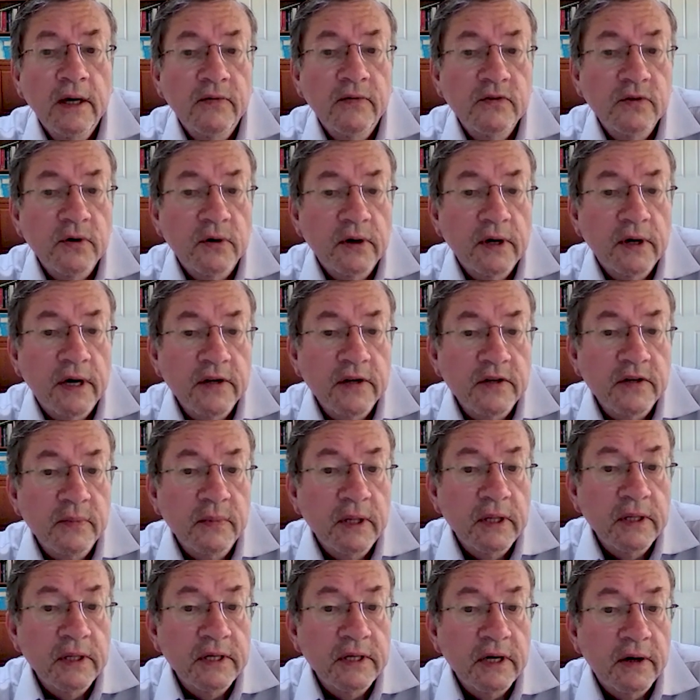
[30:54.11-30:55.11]
of certain kinds
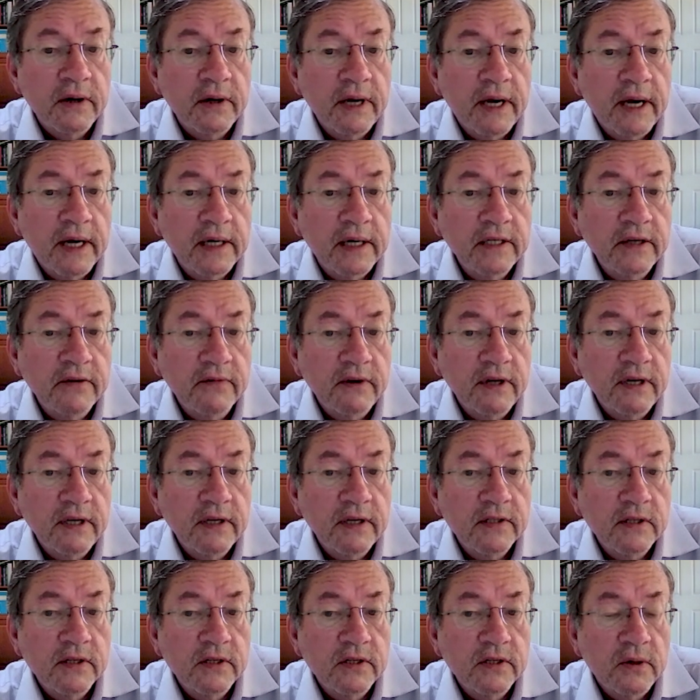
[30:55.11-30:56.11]
of military
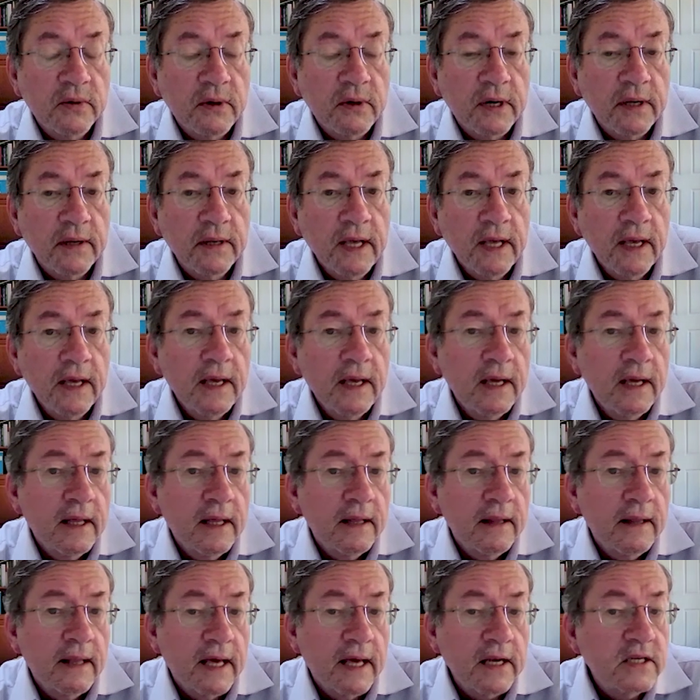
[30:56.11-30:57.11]
activities and so on.
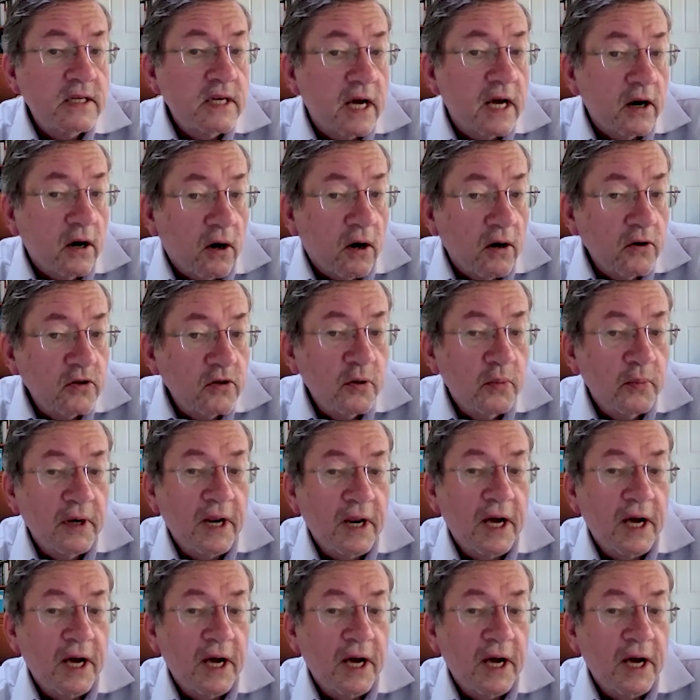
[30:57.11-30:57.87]
That's not